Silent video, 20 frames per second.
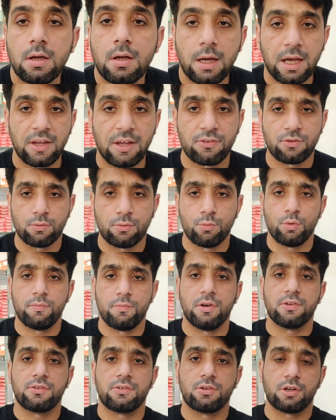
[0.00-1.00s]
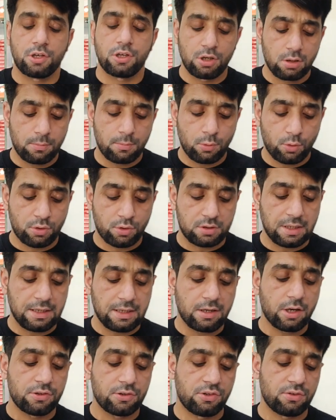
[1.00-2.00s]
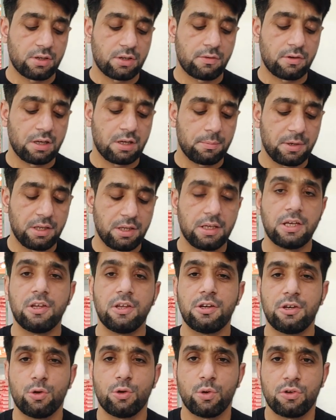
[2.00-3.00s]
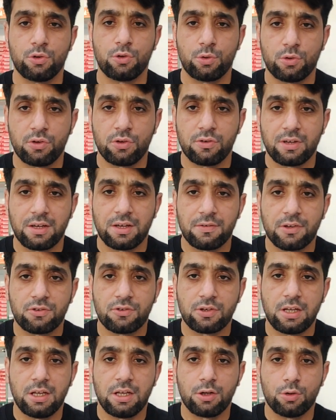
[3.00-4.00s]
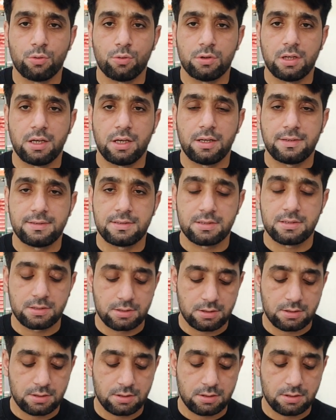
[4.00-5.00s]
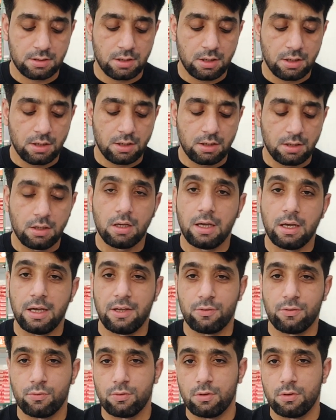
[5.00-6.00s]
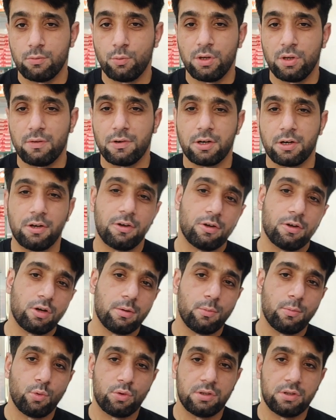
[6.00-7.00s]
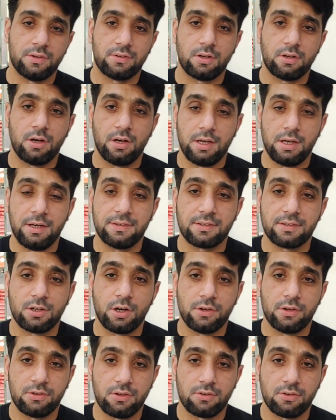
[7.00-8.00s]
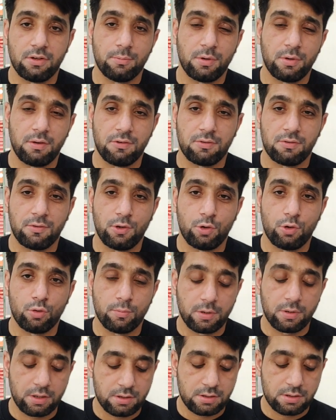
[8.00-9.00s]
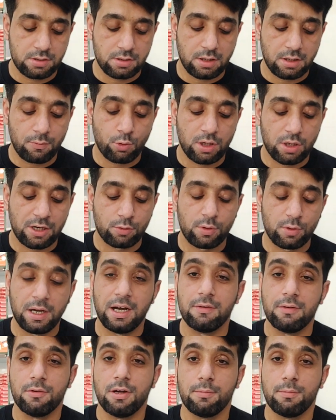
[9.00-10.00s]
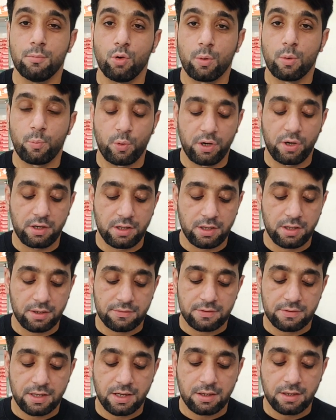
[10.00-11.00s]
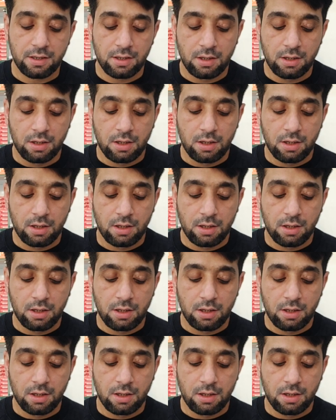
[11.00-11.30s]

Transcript: As we was talking about the causes of diabetic ketoacidosis, I was telling you that as we have already talked about its causes in previous video, but I would like to add one more point here, that